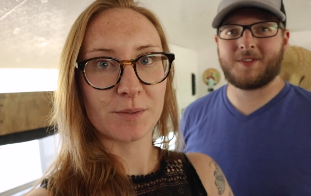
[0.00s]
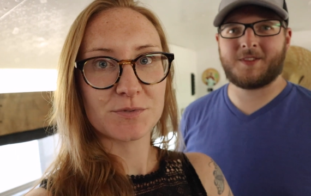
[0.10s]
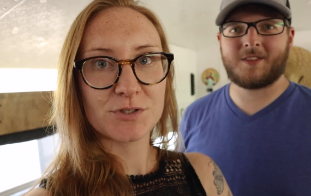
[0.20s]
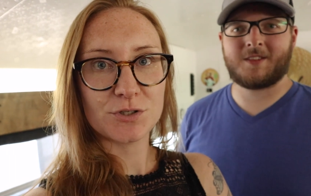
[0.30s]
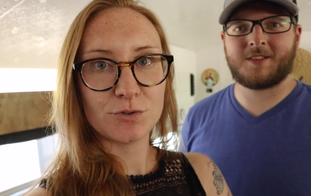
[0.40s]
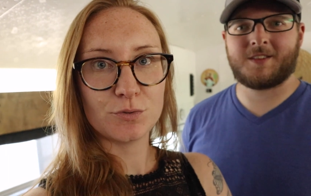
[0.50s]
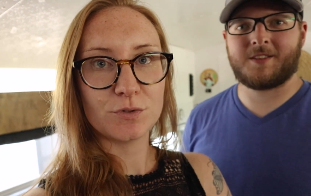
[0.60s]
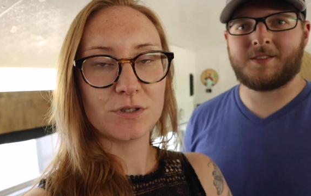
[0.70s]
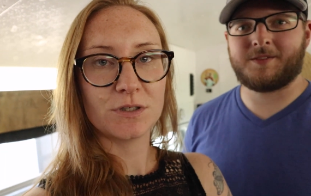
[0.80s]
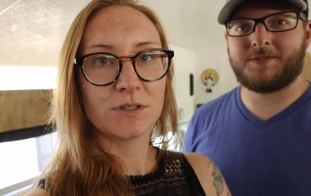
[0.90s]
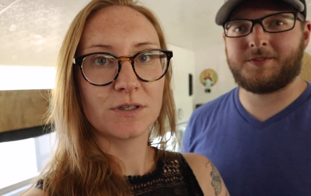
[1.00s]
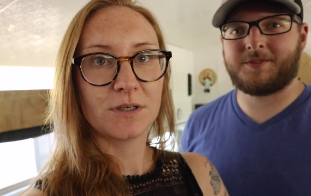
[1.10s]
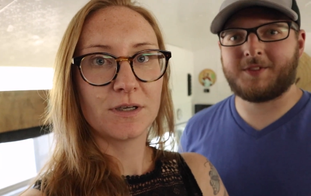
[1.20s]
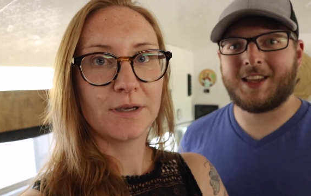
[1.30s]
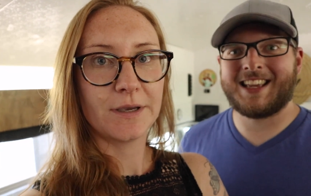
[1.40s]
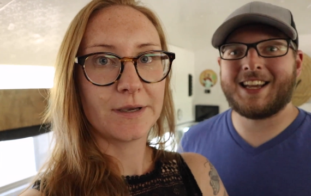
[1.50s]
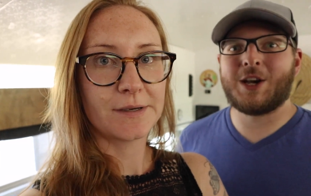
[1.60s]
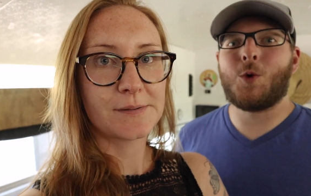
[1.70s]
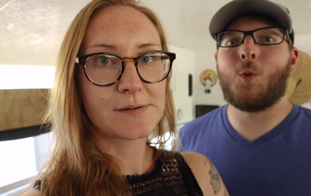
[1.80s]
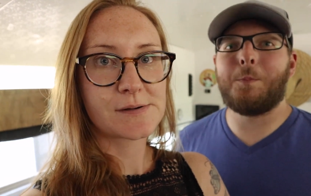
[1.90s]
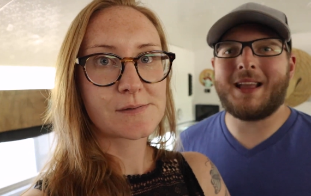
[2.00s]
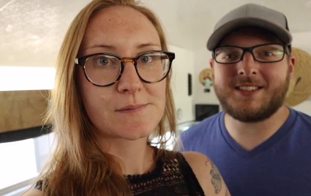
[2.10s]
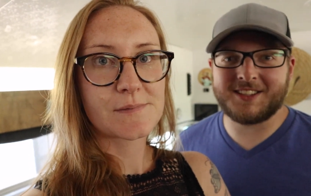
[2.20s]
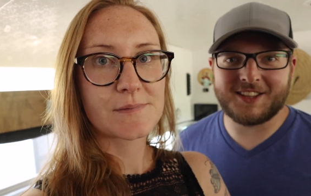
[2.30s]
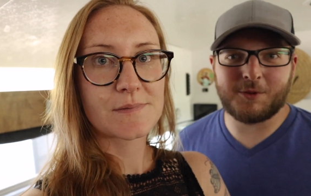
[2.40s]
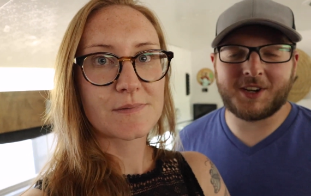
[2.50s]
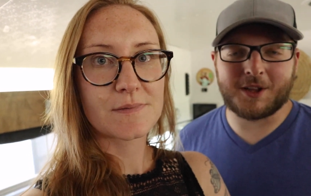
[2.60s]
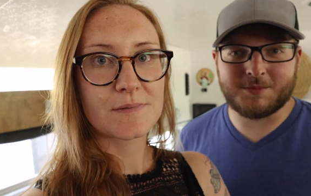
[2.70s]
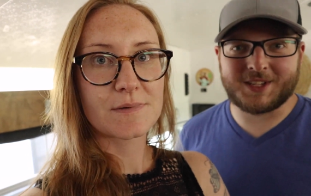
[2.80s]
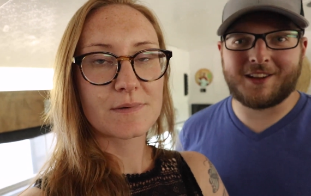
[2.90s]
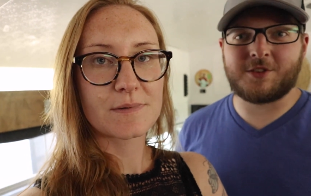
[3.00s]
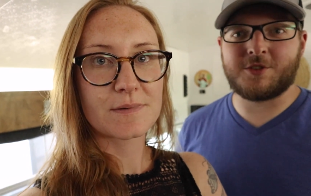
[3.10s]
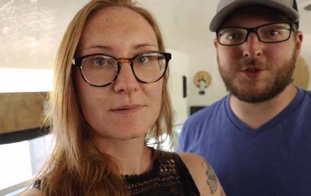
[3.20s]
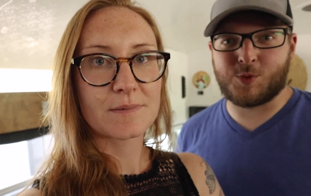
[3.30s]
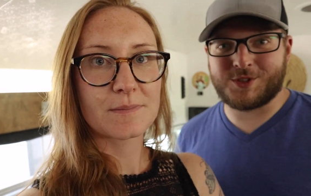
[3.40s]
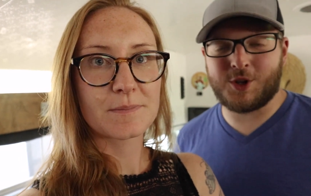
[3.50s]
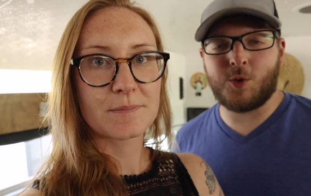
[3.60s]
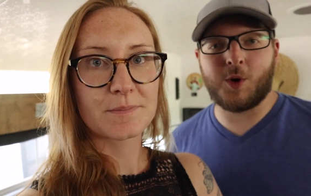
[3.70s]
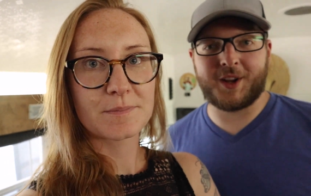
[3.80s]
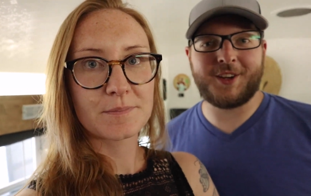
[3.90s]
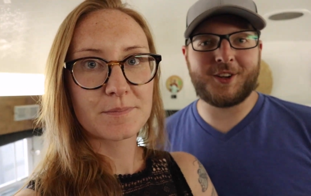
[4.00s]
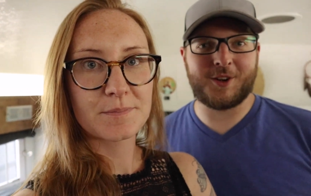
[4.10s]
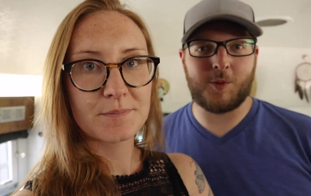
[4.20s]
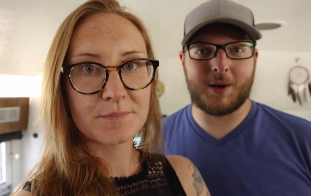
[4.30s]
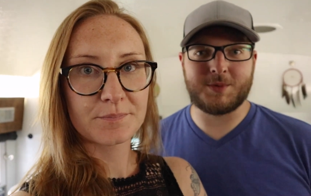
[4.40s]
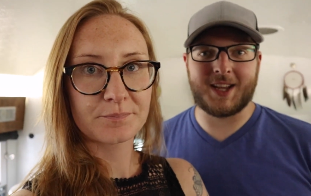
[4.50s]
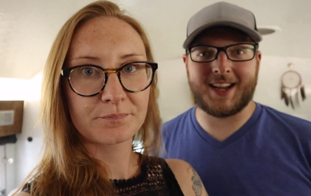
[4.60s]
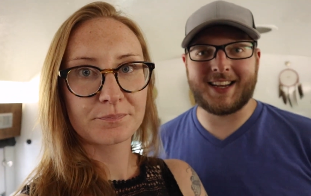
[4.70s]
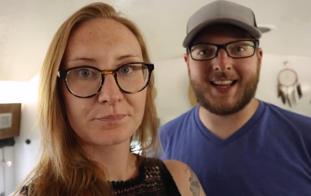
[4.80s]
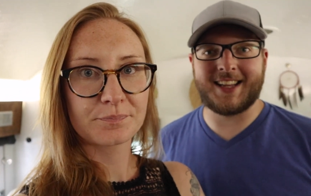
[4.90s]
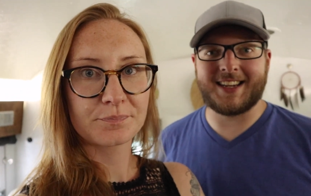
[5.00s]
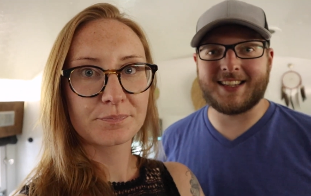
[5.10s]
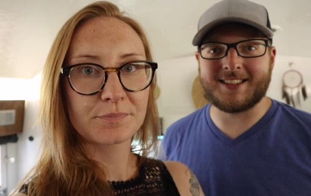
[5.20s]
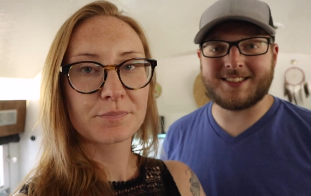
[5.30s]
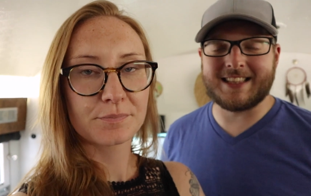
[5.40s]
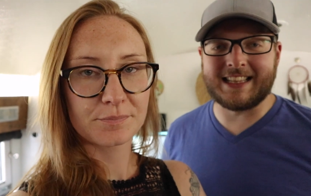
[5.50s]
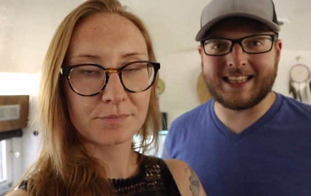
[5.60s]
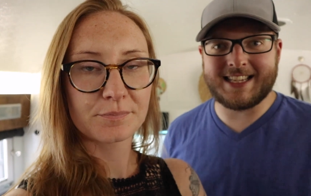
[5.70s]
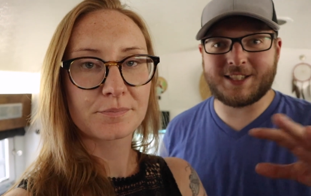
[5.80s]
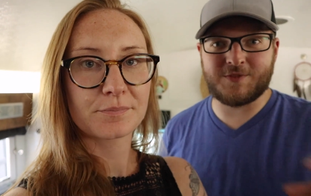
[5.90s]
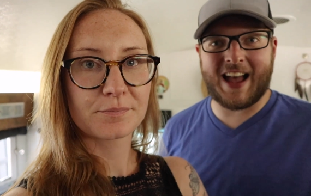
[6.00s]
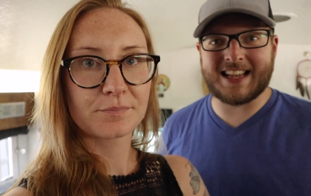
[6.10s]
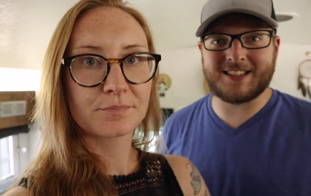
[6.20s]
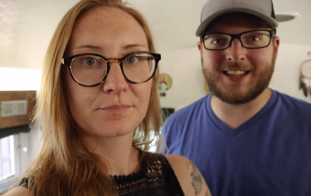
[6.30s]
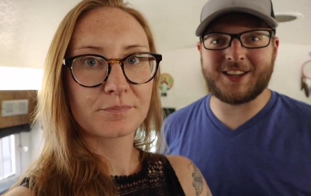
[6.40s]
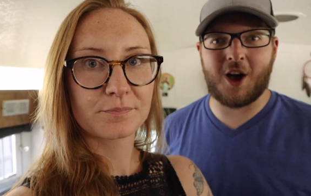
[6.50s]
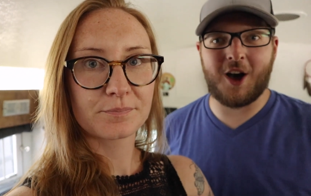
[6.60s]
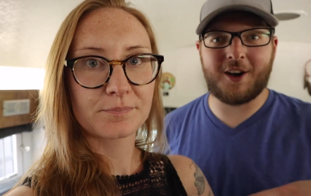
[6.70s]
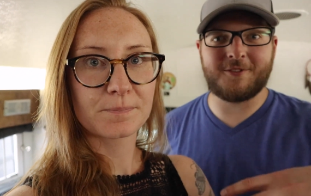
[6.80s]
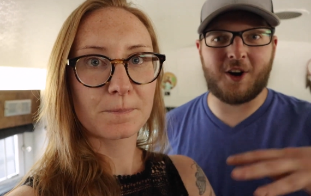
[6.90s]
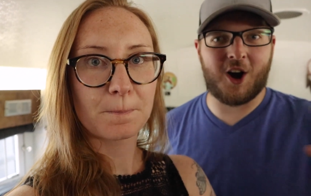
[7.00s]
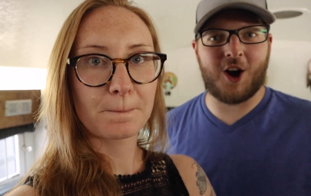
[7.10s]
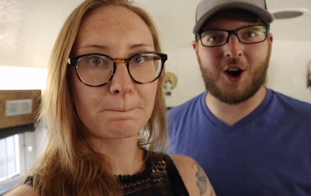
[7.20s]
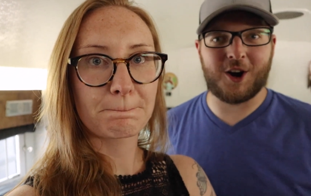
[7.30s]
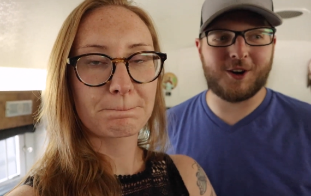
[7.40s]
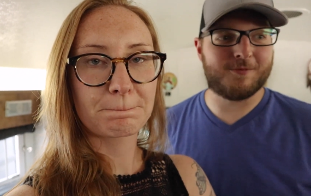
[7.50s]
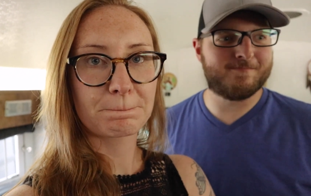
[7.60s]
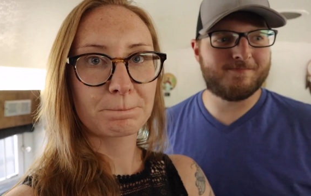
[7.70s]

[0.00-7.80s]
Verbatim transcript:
Speaker 1: up soon.
Speaker 2: Basically, what it comes down to is we're still working on our website, and it is the least facet of our